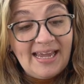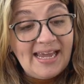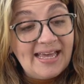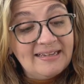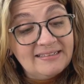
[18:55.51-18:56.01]

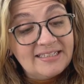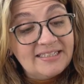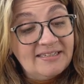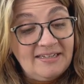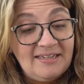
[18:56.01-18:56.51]
and
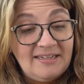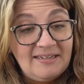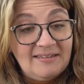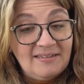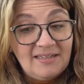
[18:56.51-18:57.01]

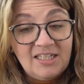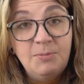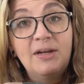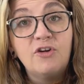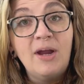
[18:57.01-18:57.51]
it's
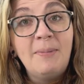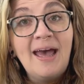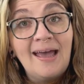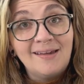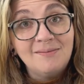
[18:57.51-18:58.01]
been a great
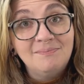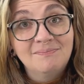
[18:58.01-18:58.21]
bag.